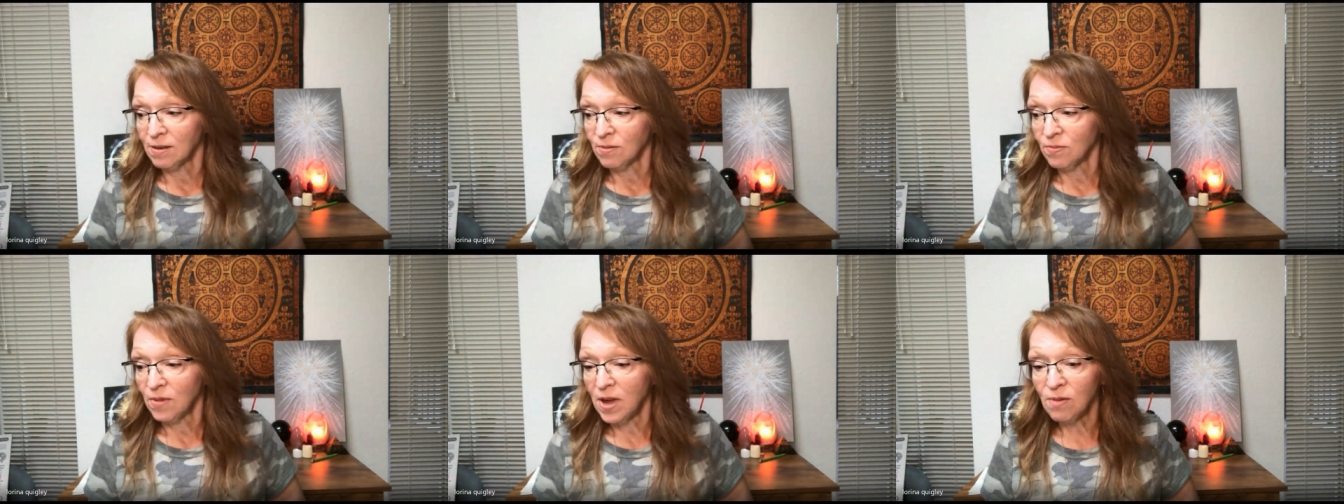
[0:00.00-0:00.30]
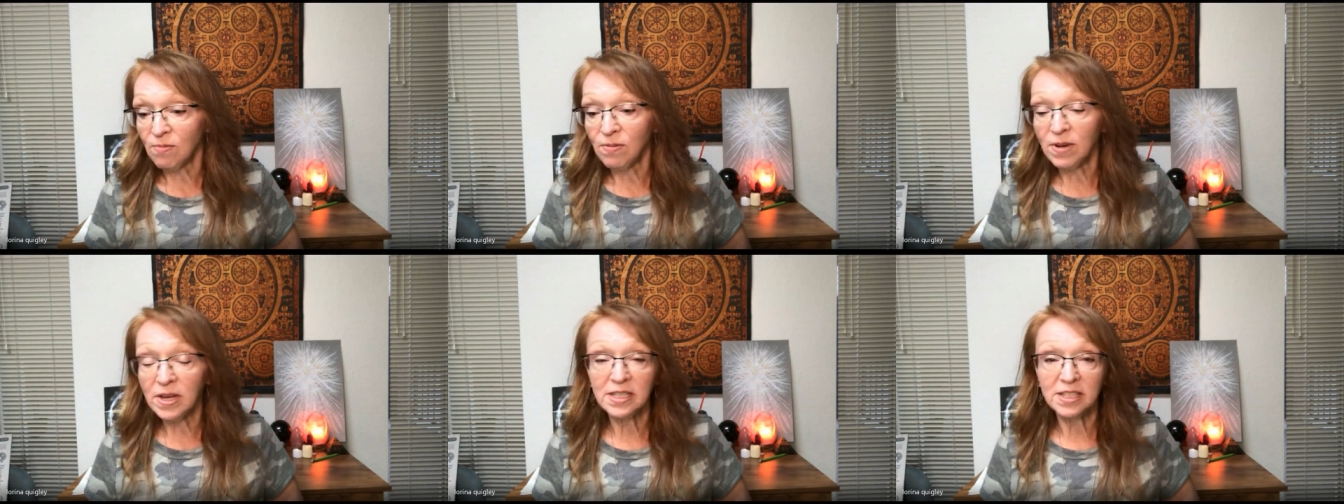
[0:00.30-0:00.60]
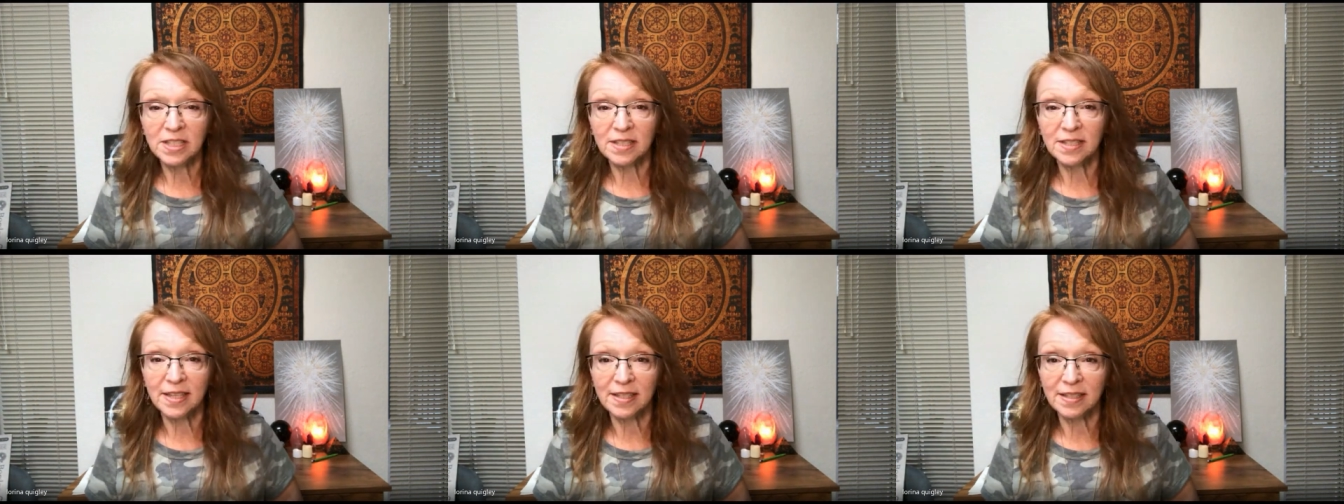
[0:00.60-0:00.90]
well, we
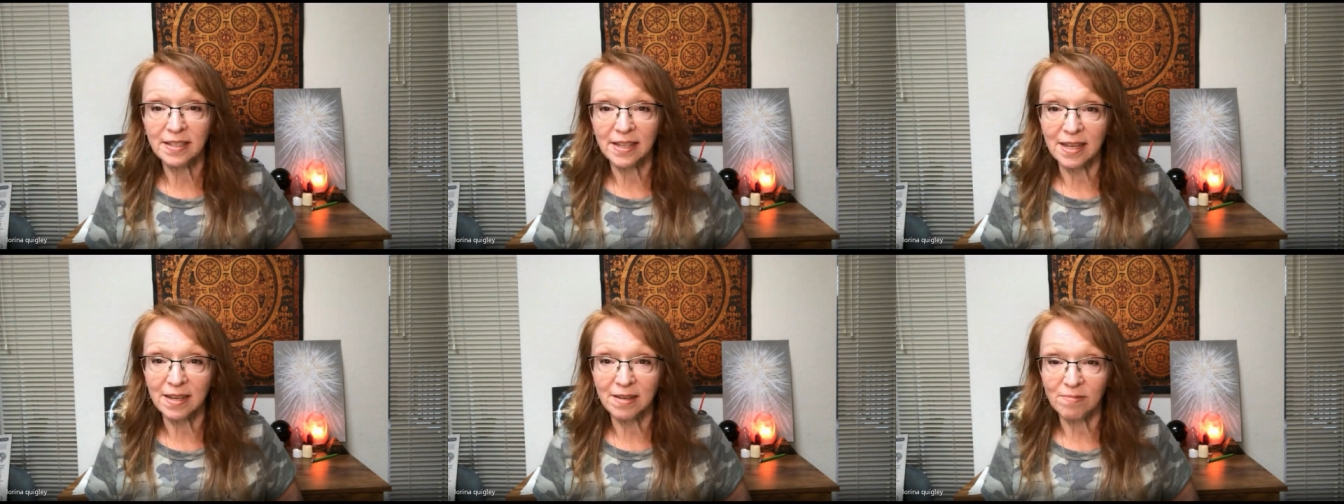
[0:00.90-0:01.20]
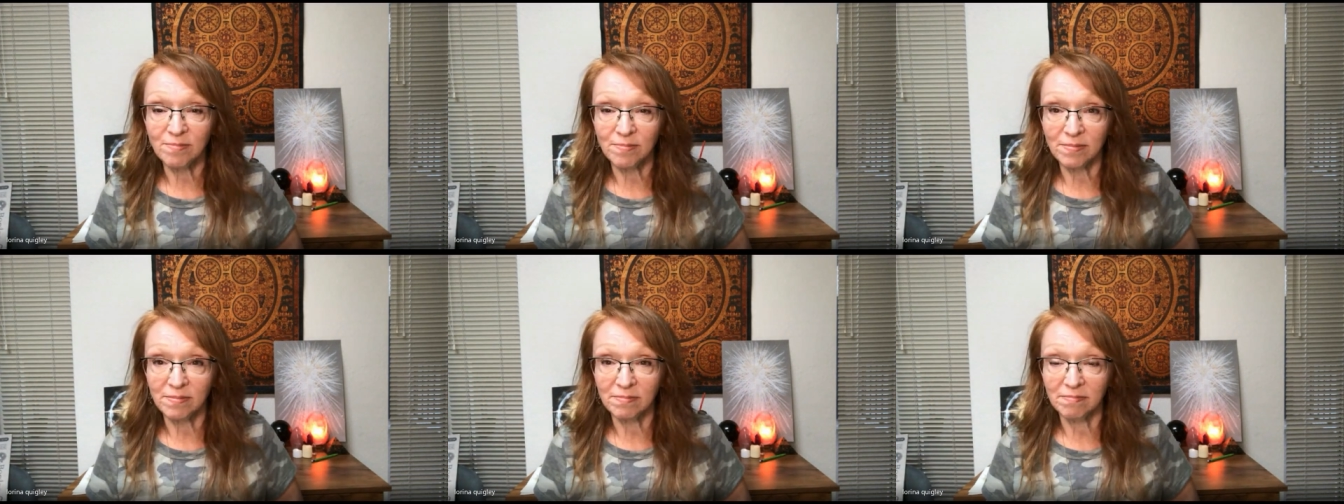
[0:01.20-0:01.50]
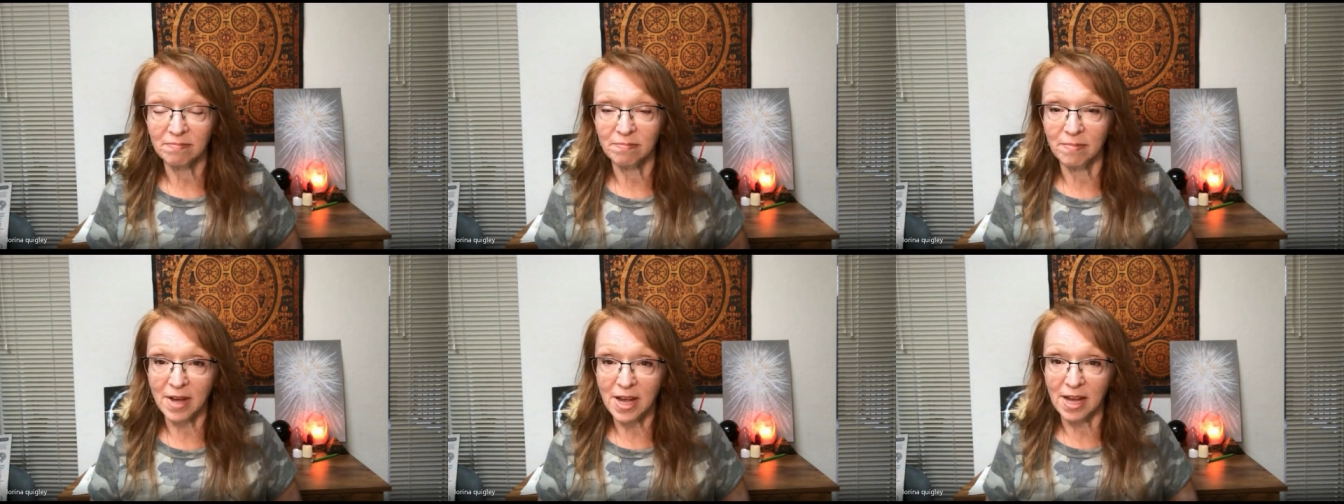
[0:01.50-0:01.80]
just didn't get
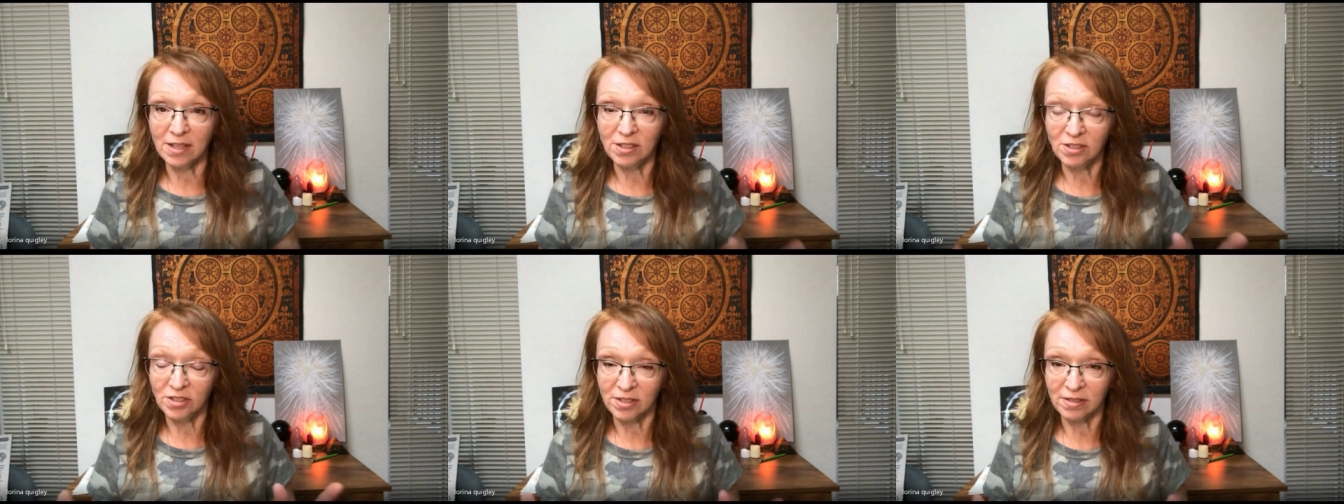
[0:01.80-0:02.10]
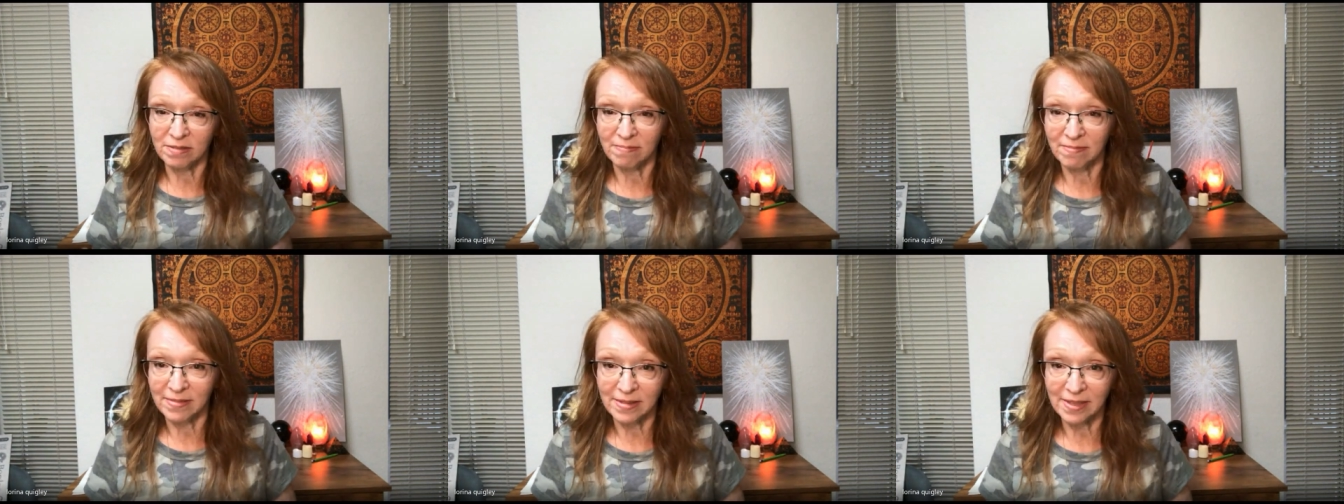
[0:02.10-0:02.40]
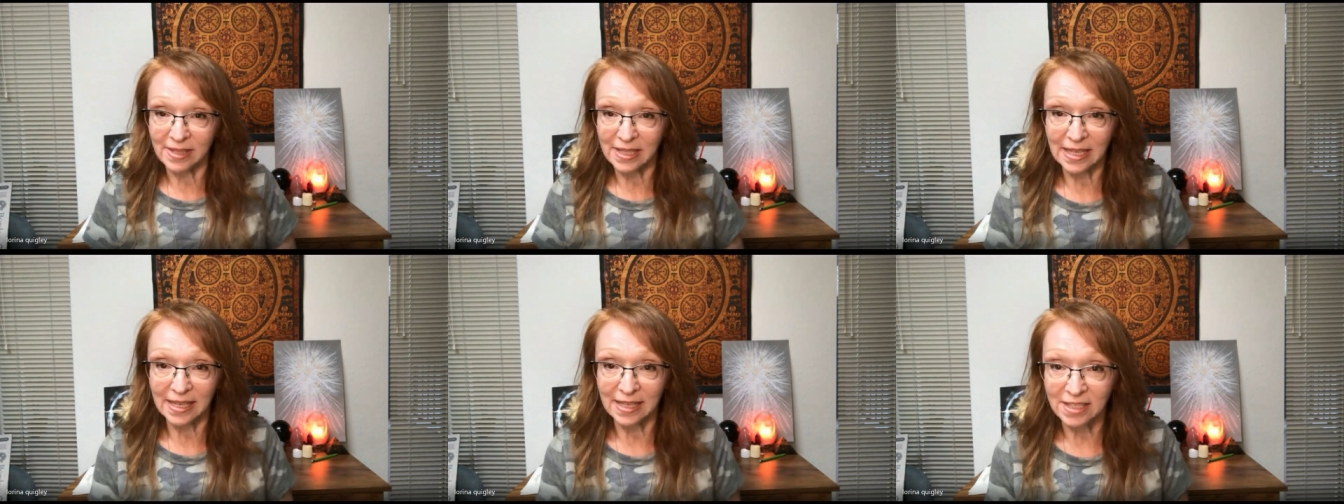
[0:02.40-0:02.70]
much
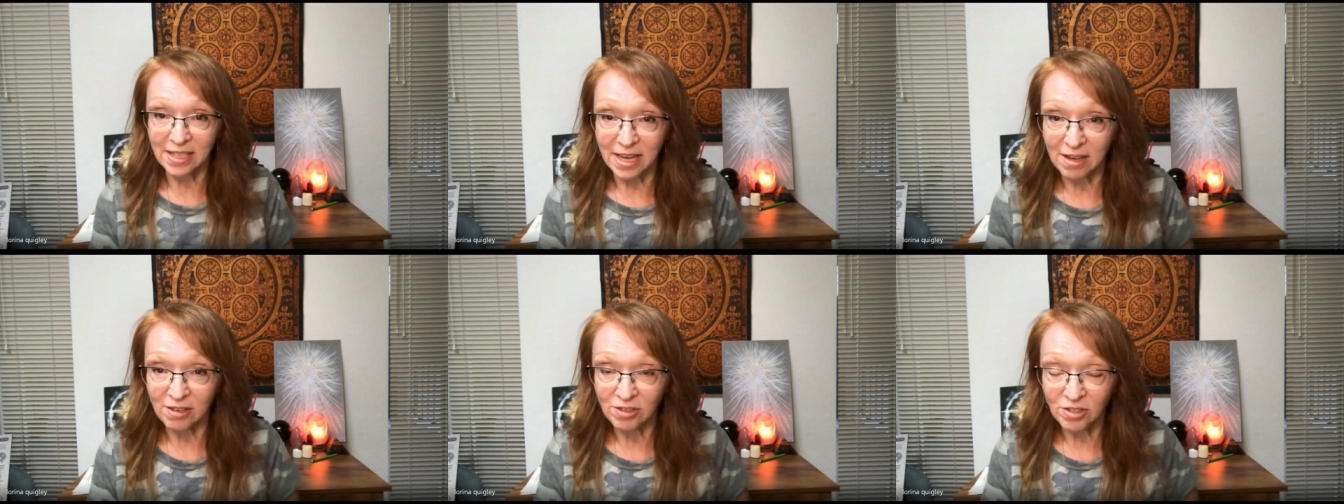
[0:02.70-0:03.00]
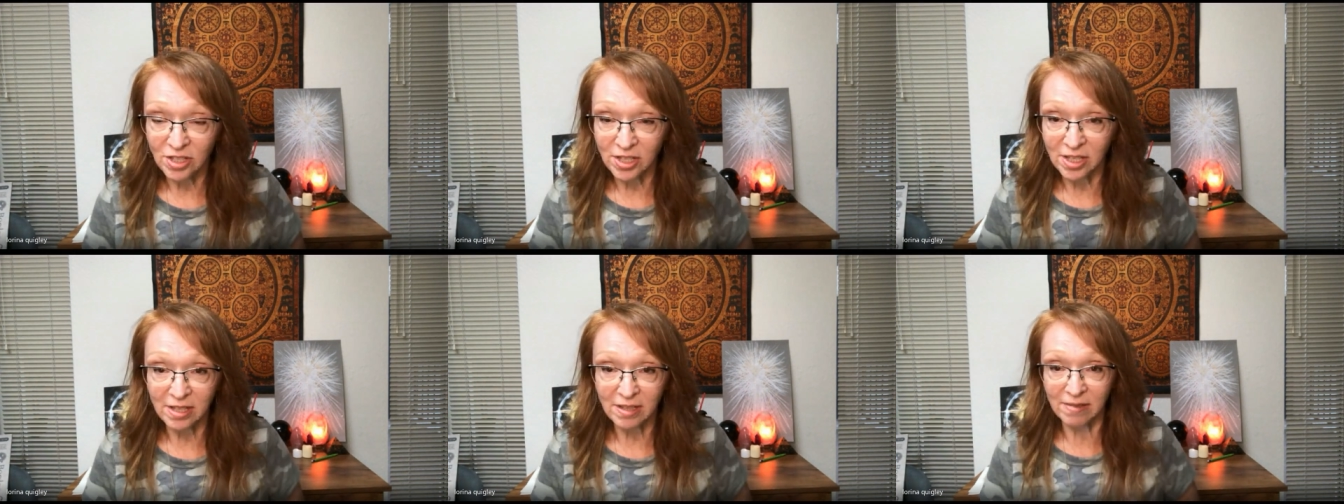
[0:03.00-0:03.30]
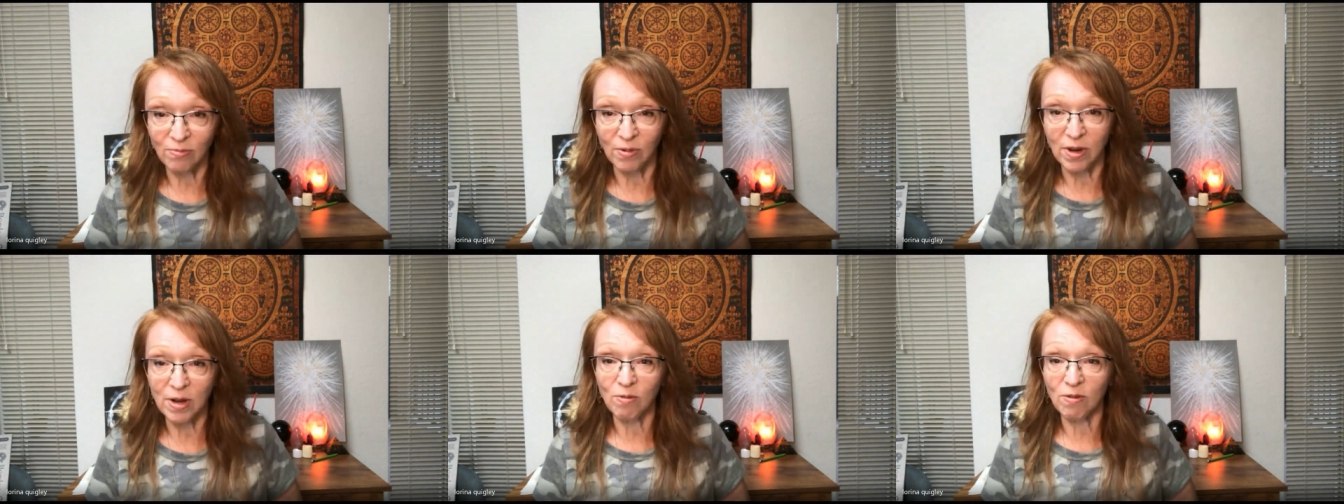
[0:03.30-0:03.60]

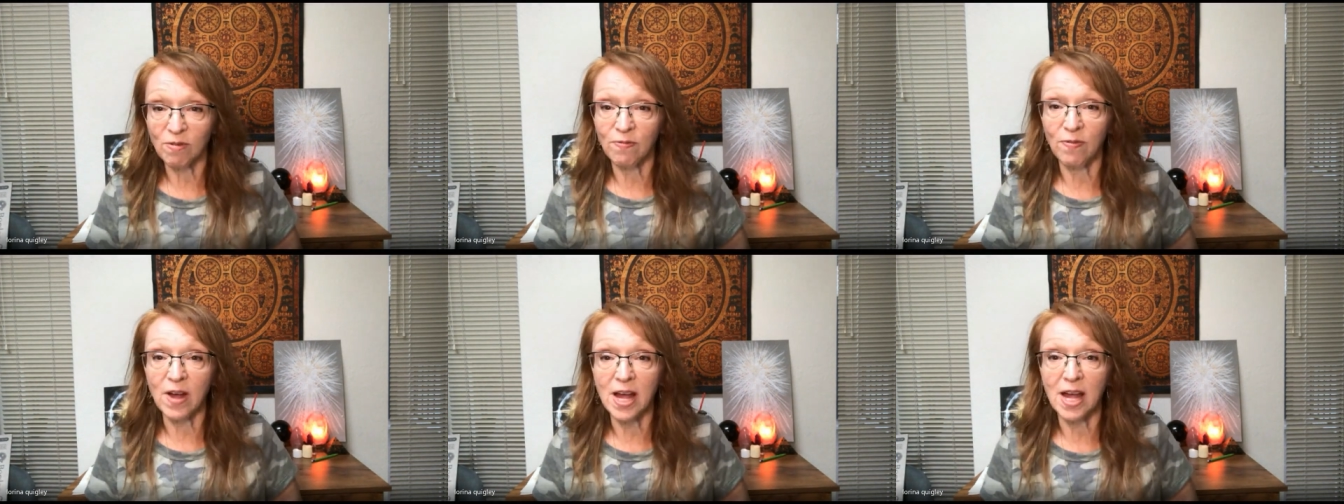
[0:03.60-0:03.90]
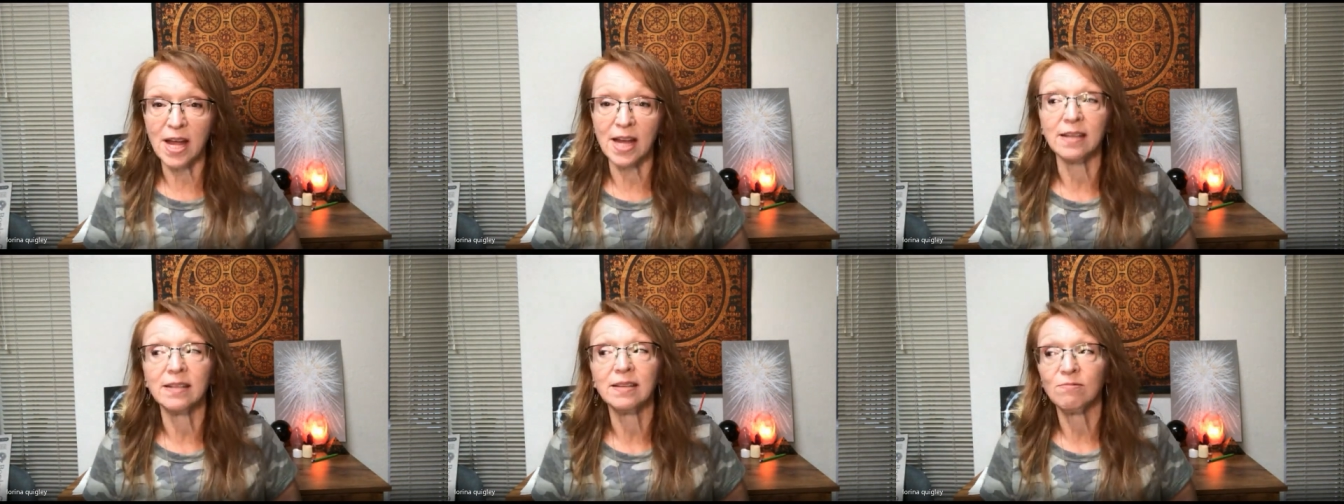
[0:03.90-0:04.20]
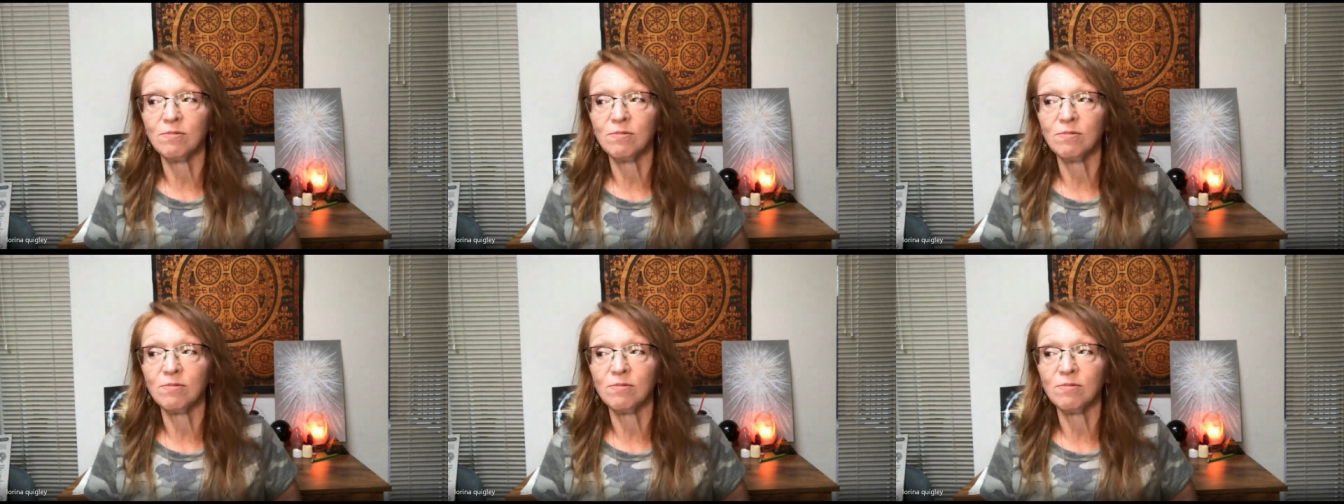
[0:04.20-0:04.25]
attention. We were fine.